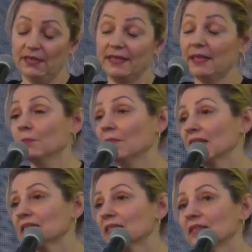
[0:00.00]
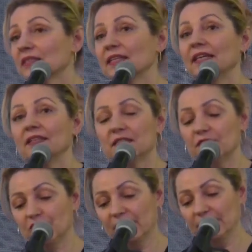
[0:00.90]
Dear Ambassadors, ladies
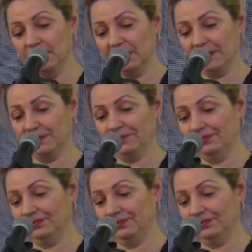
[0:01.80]
and gentlemen,